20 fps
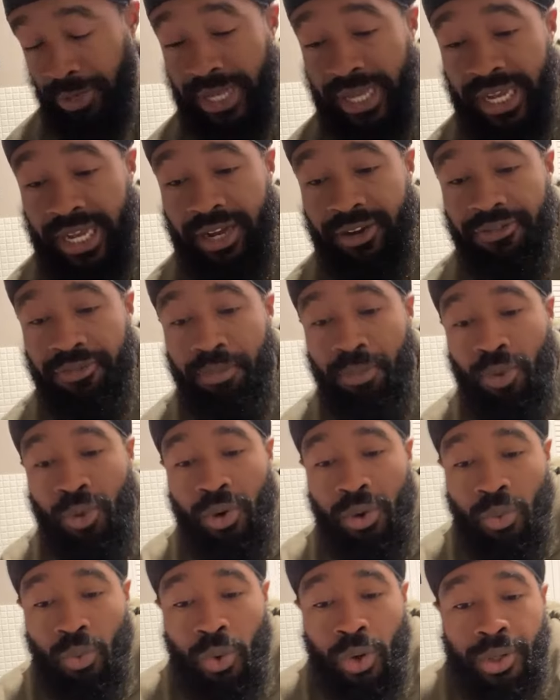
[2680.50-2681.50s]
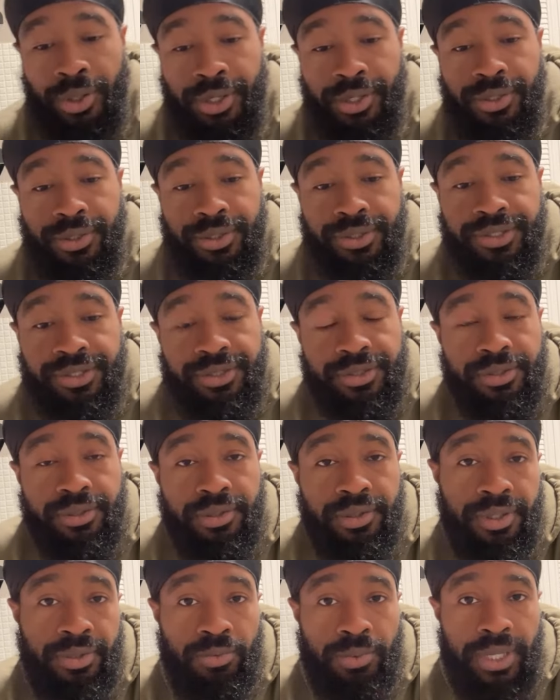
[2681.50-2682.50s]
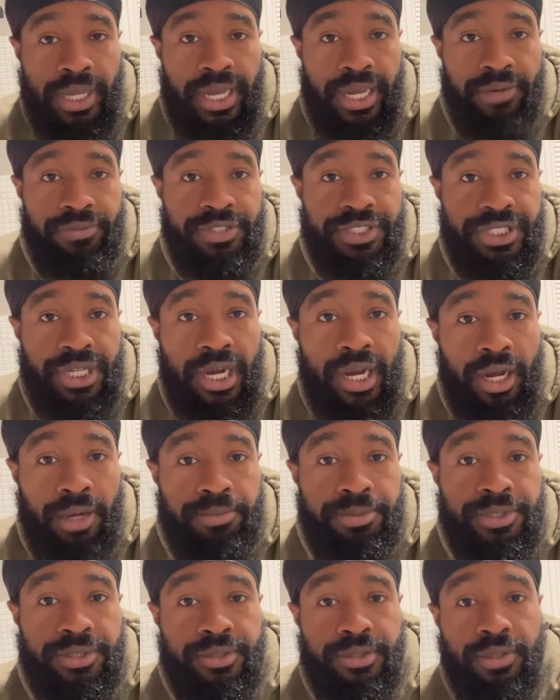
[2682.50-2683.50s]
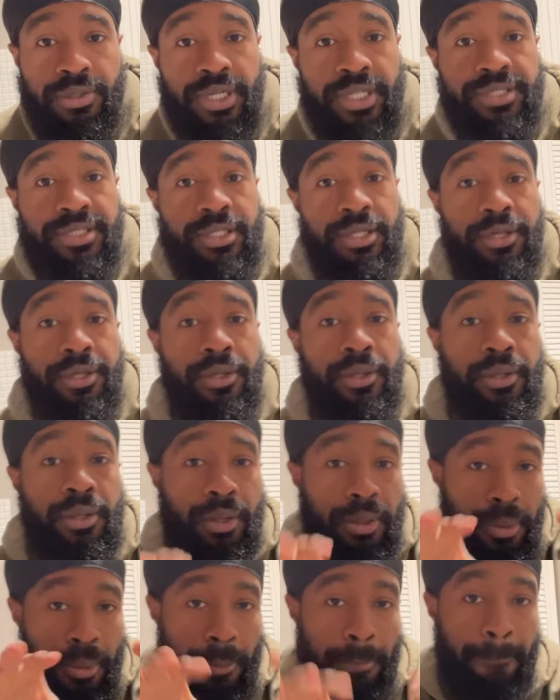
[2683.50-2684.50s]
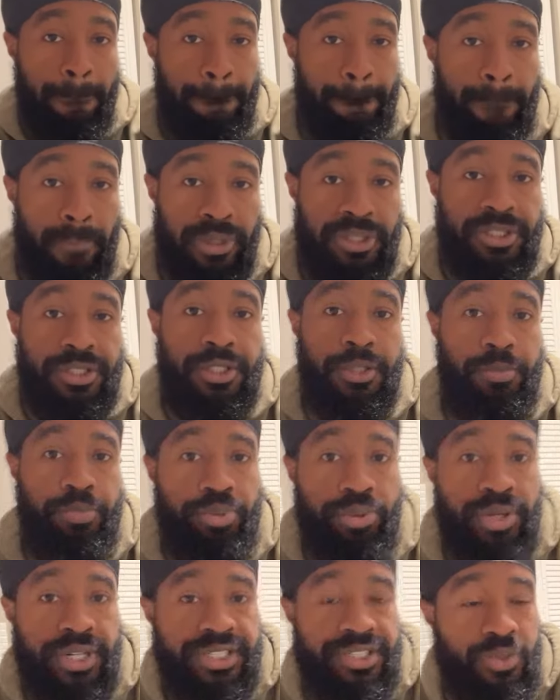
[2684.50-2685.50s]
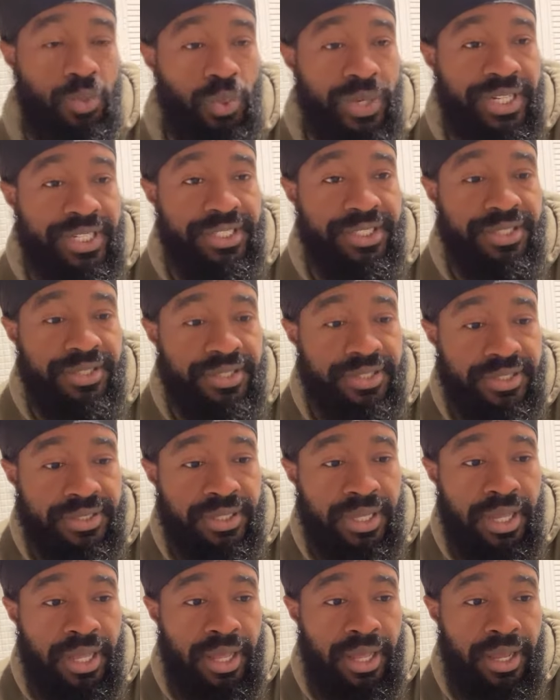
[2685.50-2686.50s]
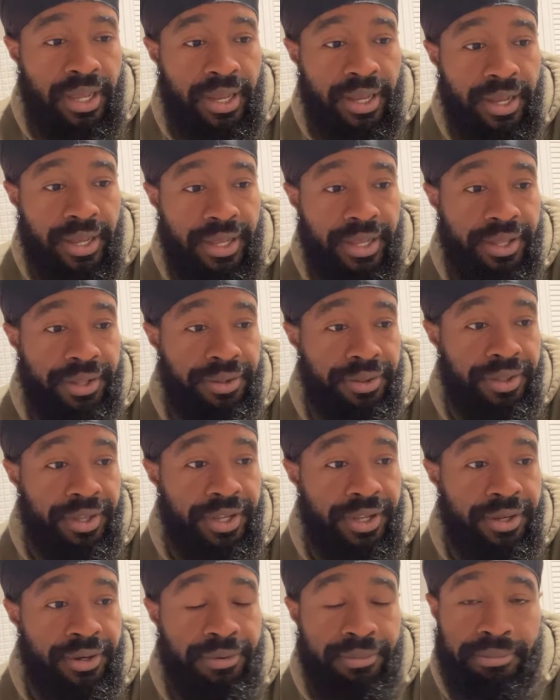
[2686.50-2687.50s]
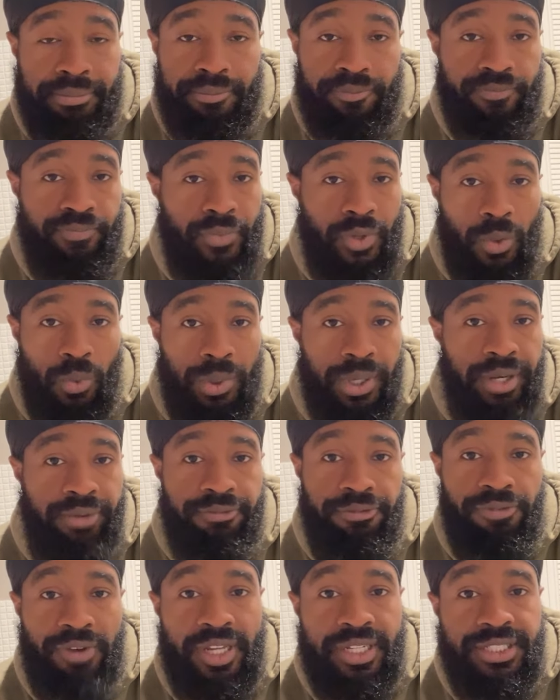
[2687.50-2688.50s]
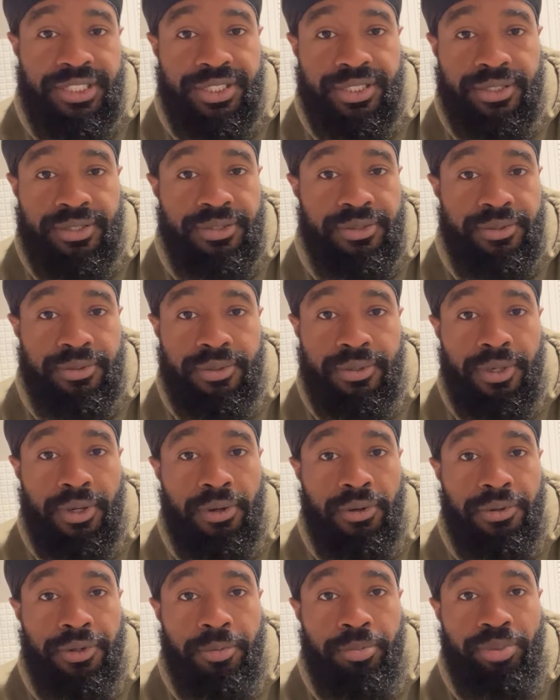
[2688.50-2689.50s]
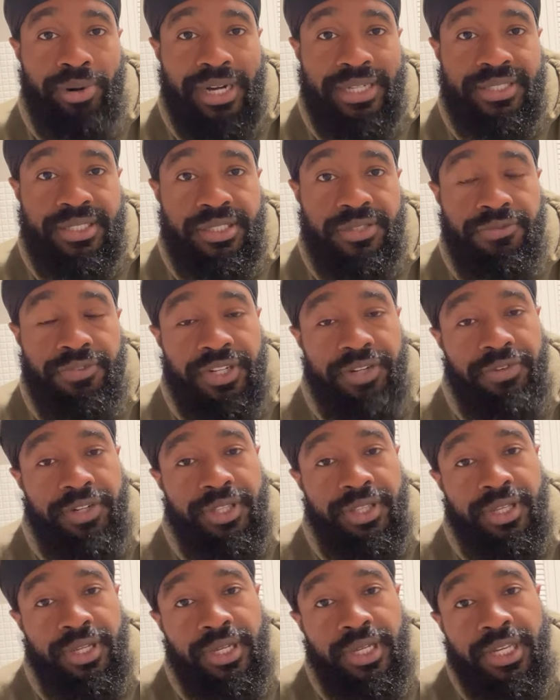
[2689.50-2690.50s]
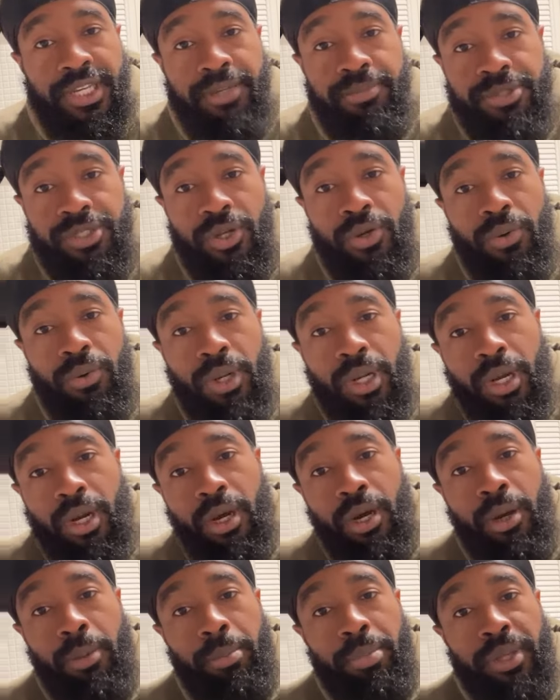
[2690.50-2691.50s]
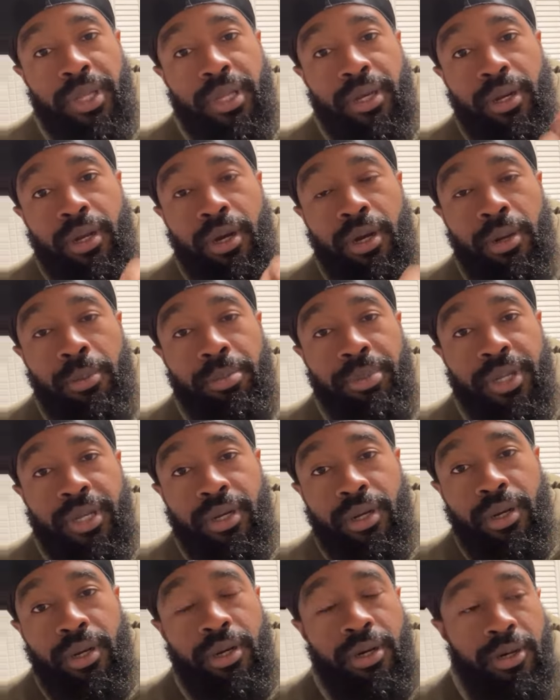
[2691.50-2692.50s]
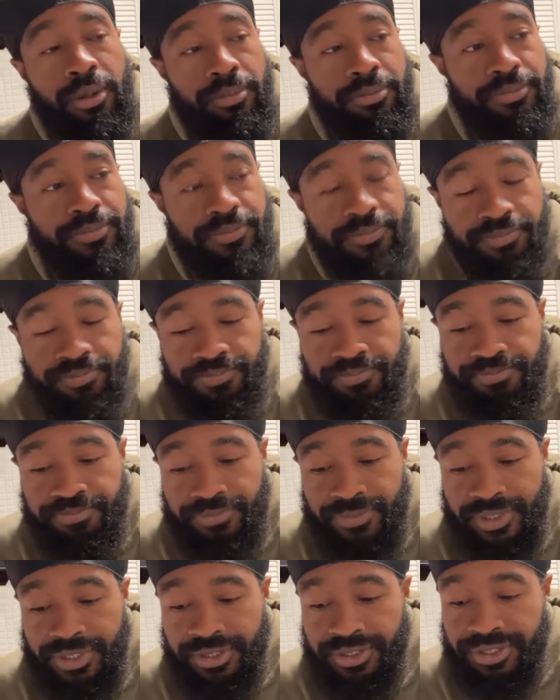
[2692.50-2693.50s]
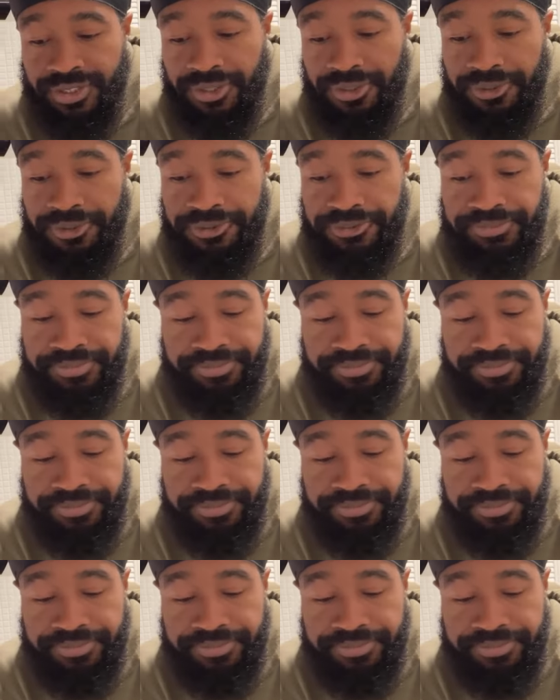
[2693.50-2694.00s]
have more workers than we have jobs, so that's gonna suppress wages. And then with inflation, the prices of everything keeps going up and up and up. So